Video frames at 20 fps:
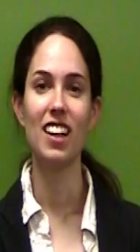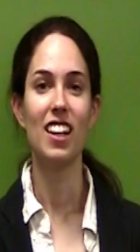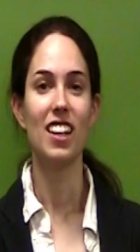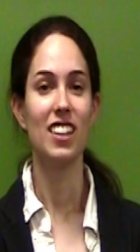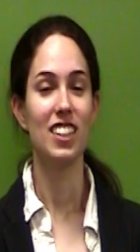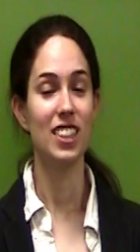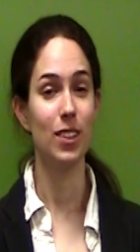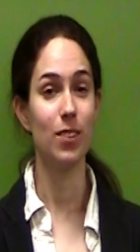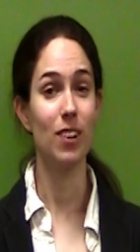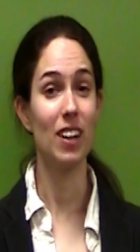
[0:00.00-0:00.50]

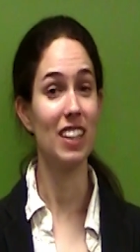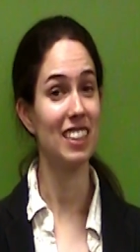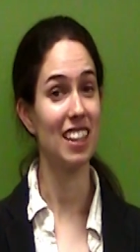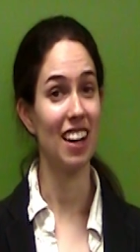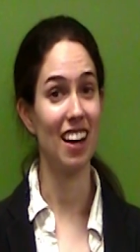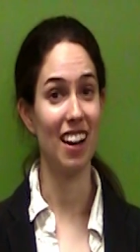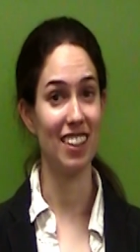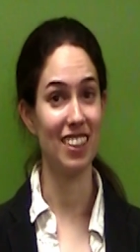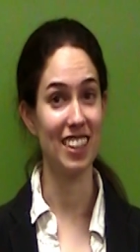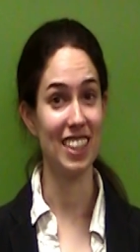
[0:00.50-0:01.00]
Do you want to
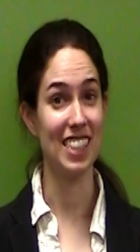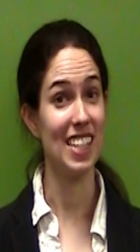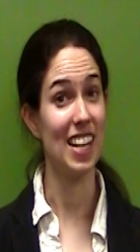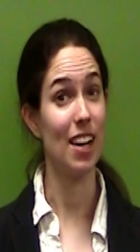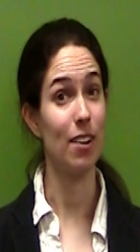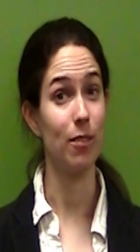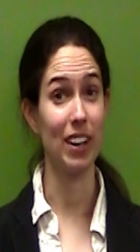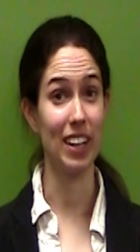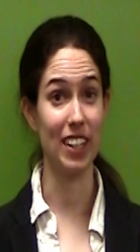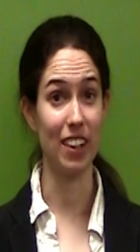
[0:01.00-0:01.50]

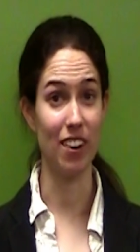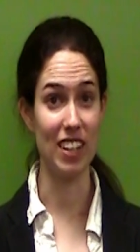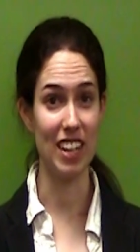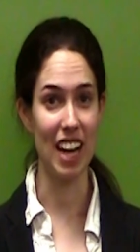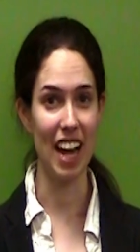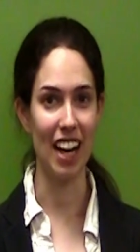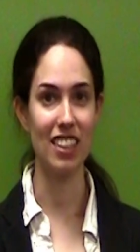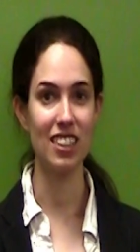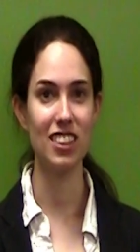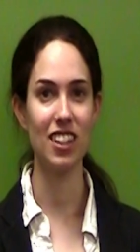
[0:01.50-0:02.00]
understand where your
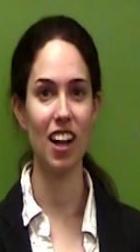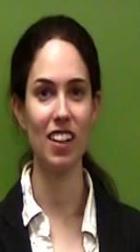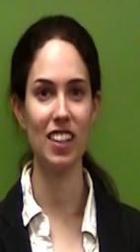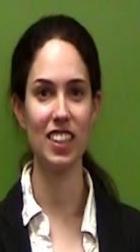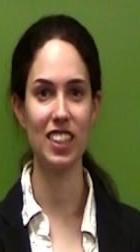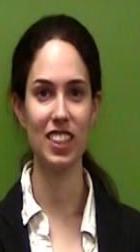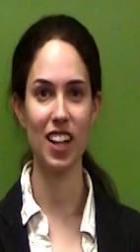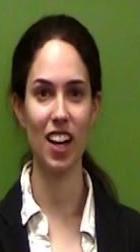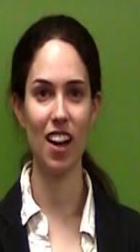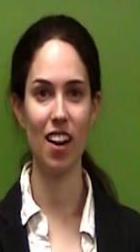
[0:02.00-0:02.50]
tax
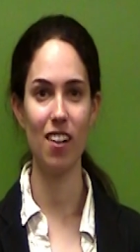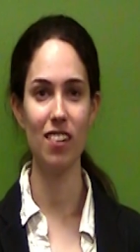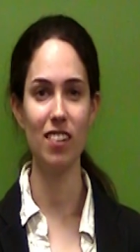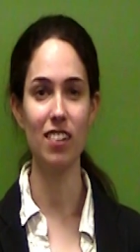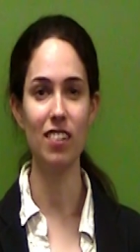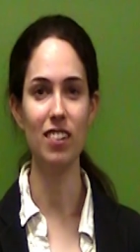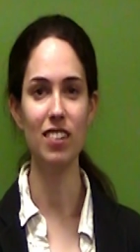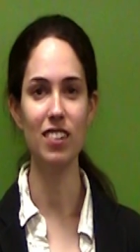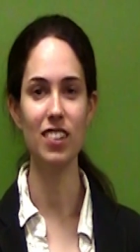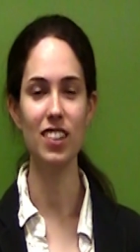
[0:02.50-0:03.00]
dollars go?
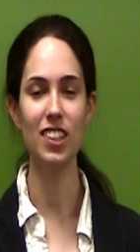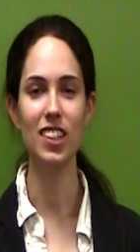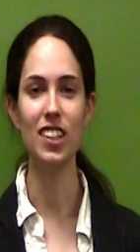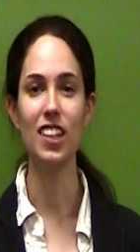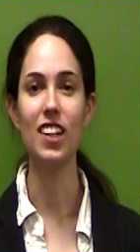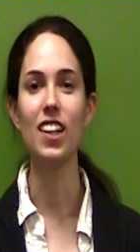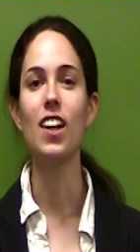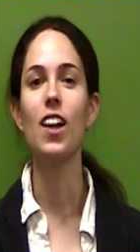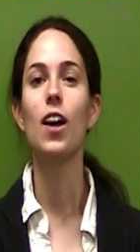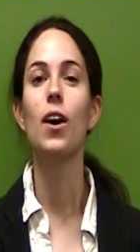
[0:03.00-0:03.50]

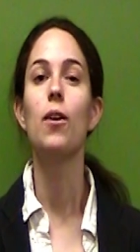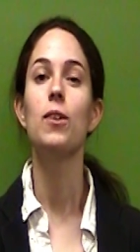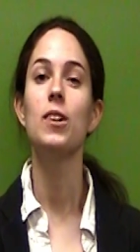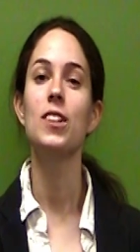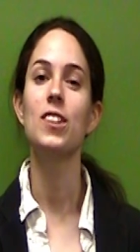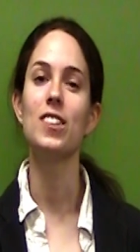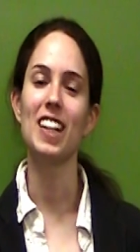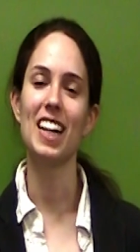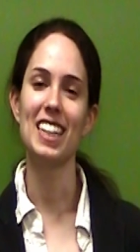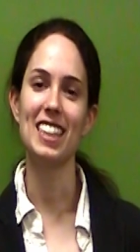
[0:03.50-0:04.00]
Would
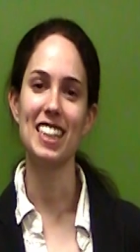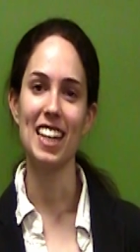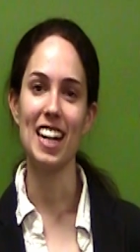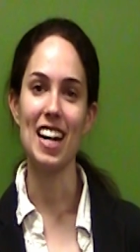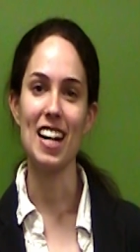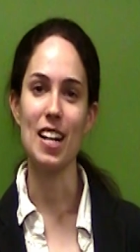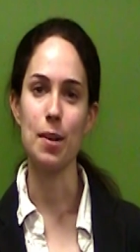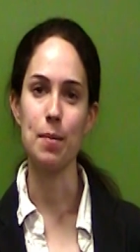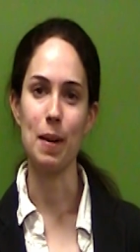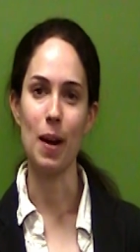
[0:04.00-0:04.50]
you like to
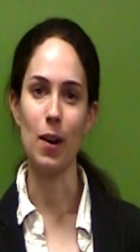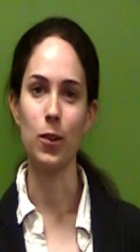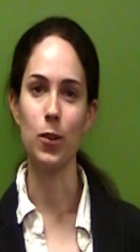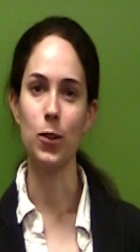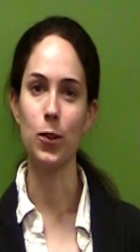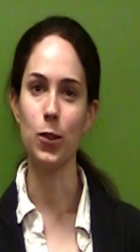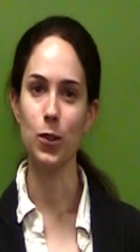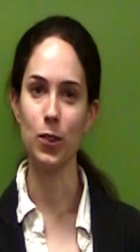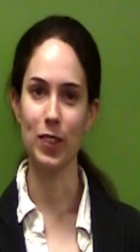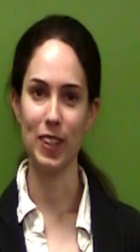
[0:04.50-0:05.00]
hear about
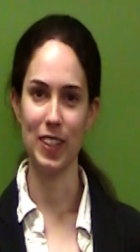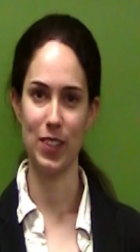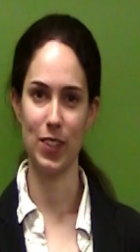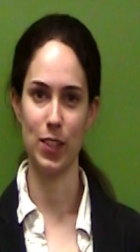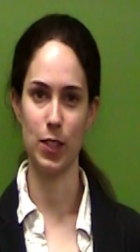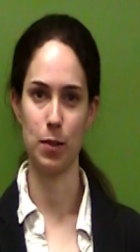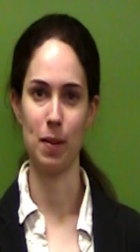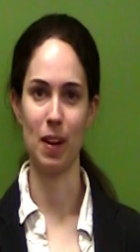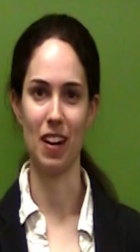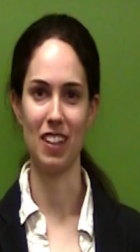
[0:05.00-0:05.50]
cool
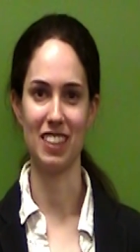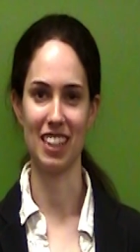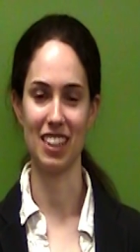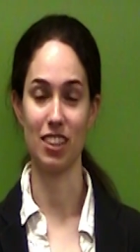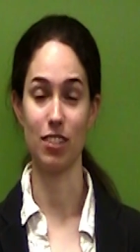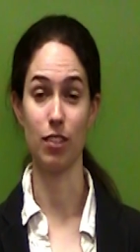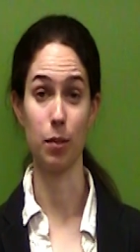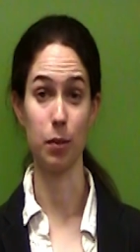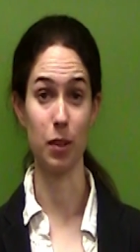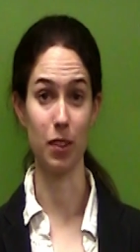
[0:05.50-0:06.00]
research projects
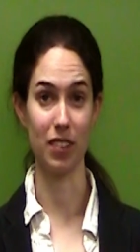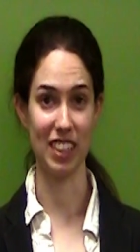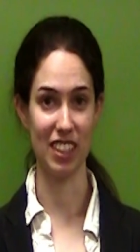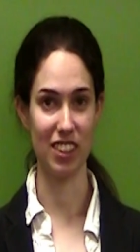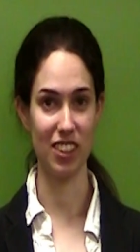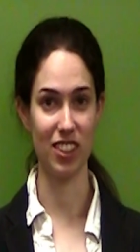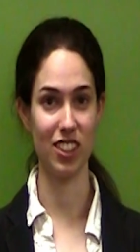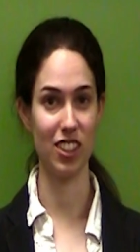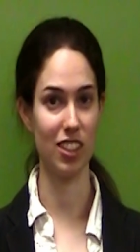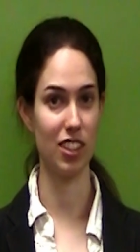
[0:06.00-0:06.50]
from the
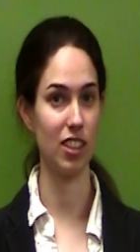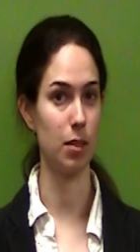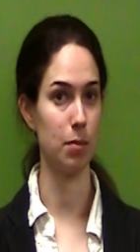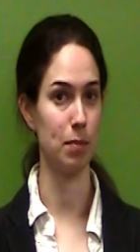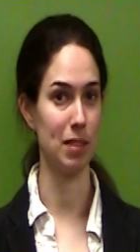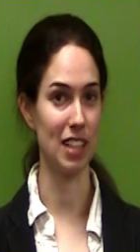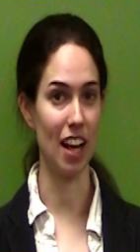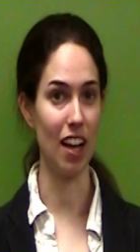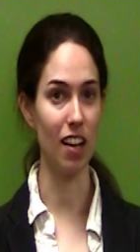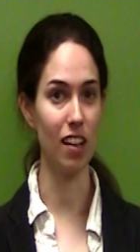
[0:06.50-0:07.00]
researchers
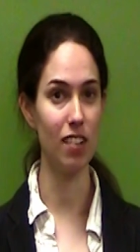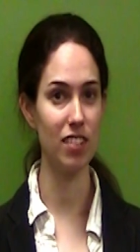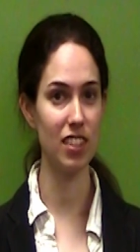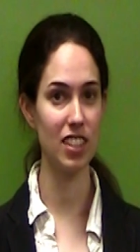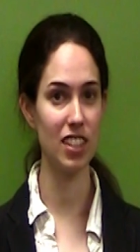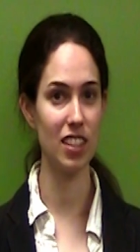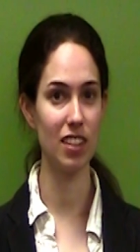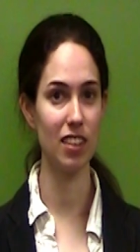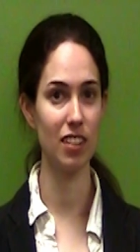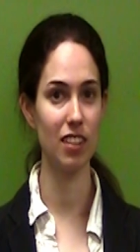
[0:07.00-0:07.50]

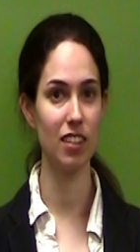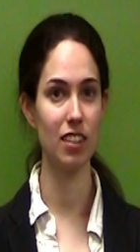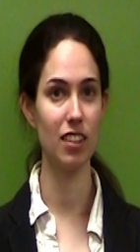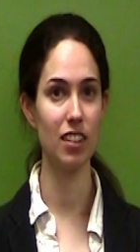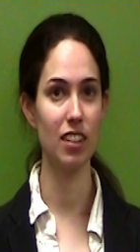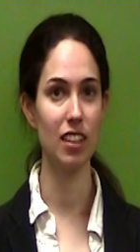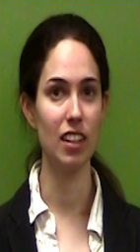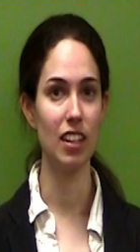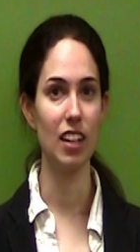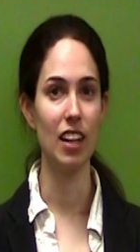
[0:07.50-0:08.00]
themselves?
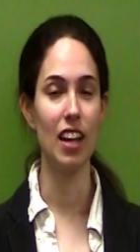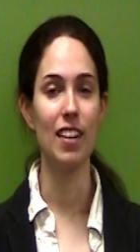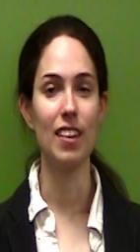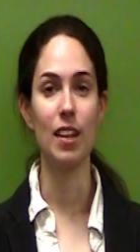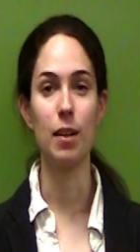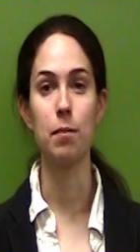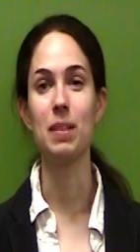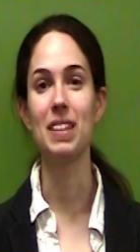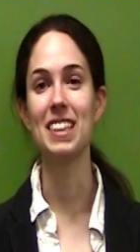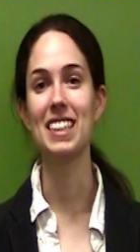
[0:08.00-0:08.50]

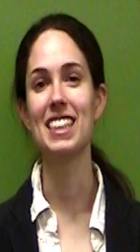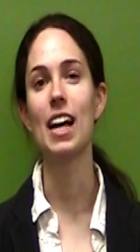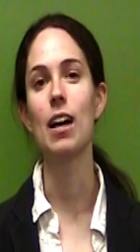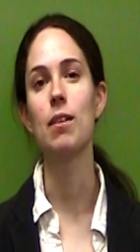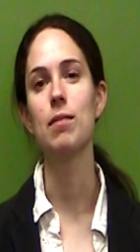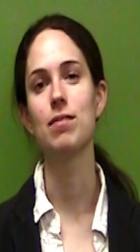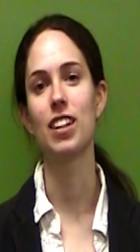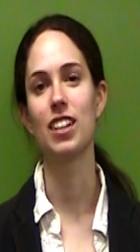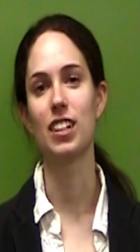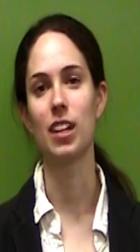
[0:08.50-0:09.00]
Then please
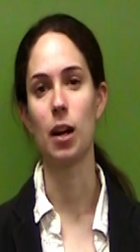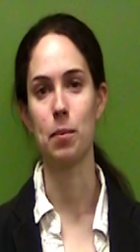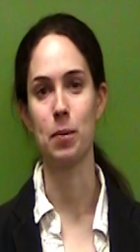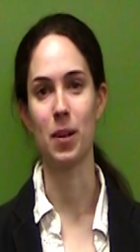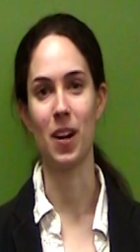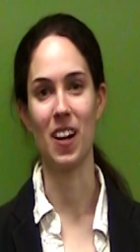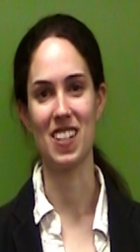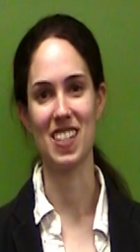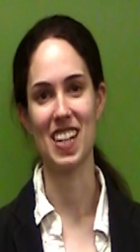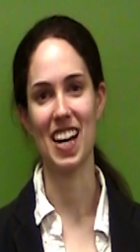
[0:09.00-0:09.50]
help fund our
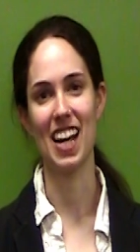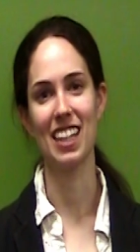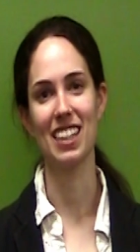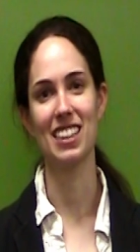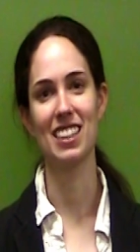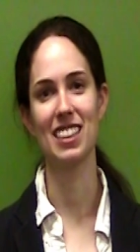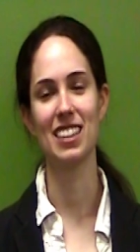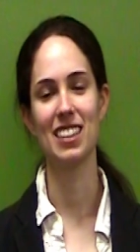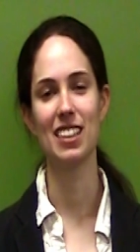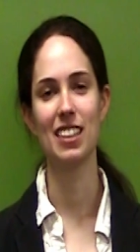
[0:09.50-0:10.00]

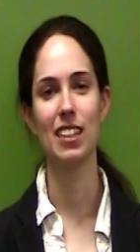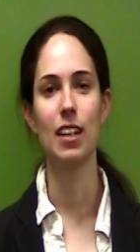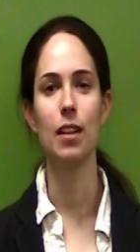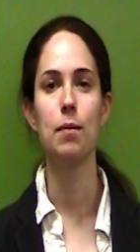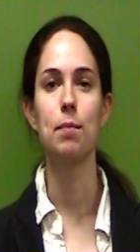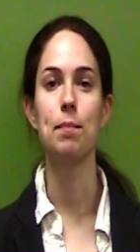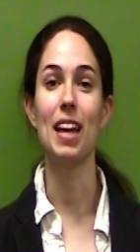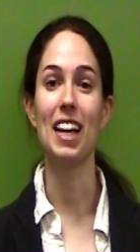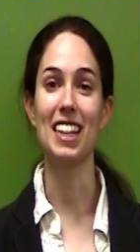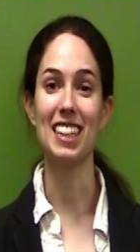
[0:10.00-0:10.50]
project.
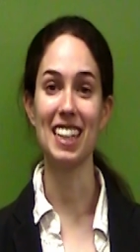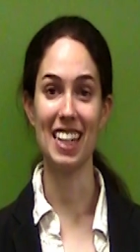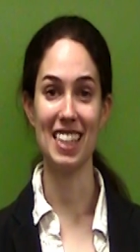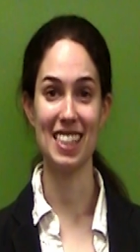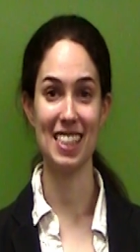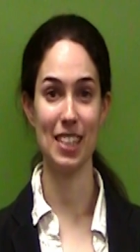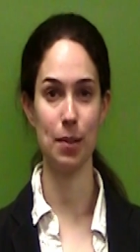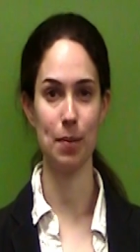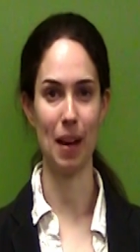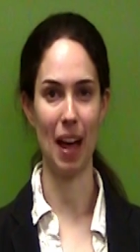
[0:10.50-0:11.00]
Make
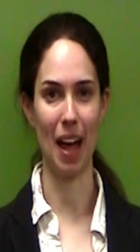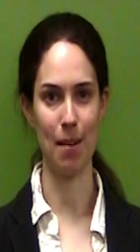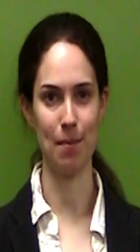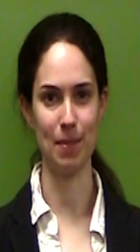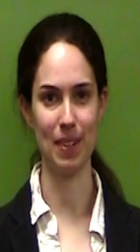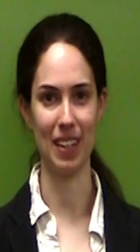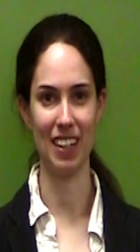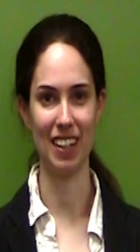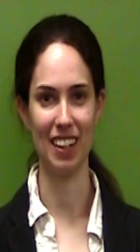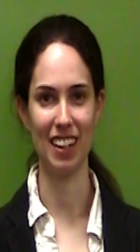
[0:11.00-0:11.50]
TestTube
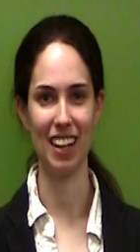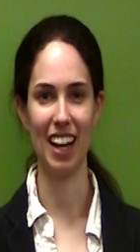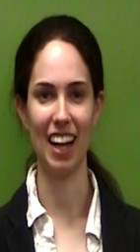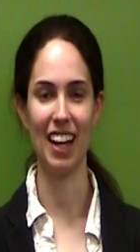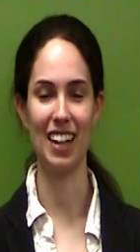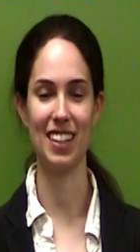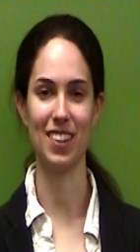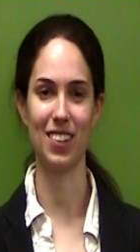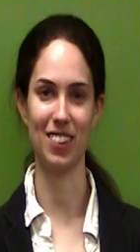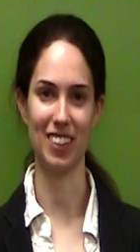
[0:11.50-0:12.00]
happen
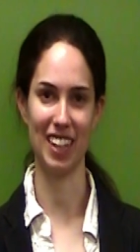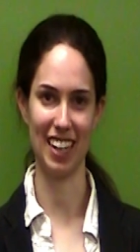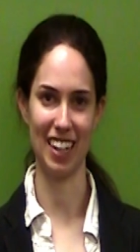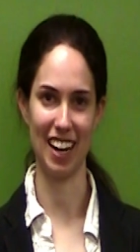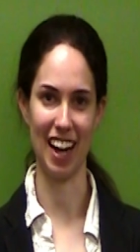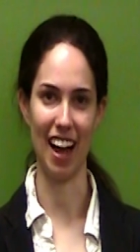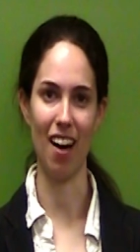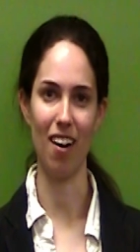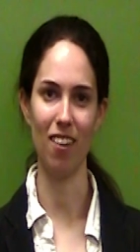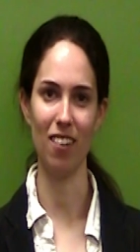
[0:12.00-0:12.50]
and donate
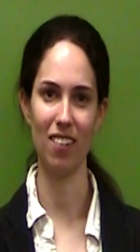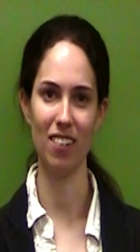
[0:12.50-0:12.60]
now.